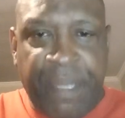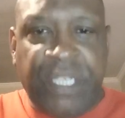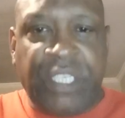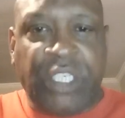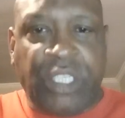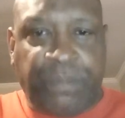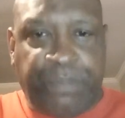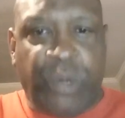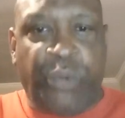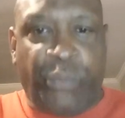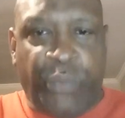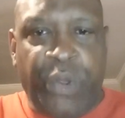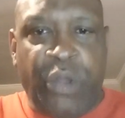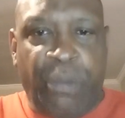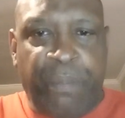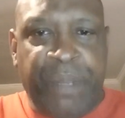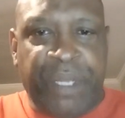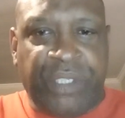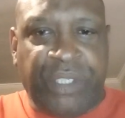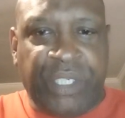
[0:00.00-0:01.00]
but real
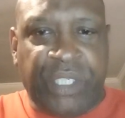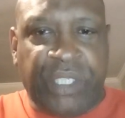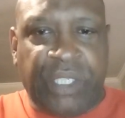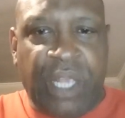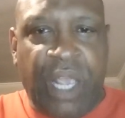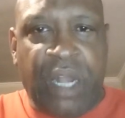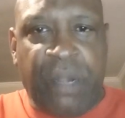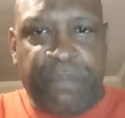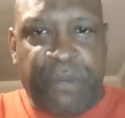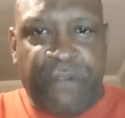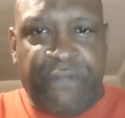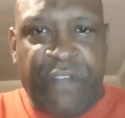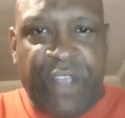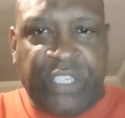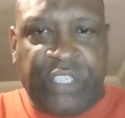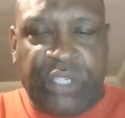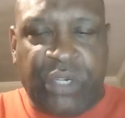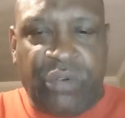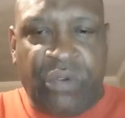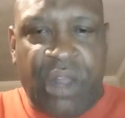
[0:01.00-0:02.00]
business at a professional
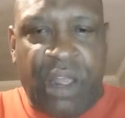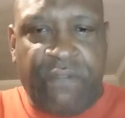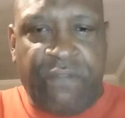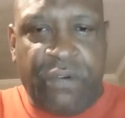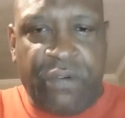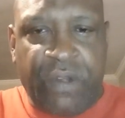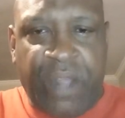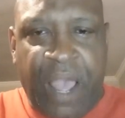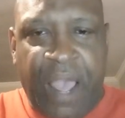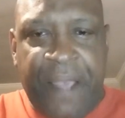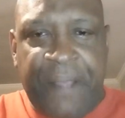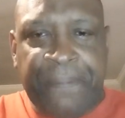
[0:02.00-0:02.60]
level. Okay.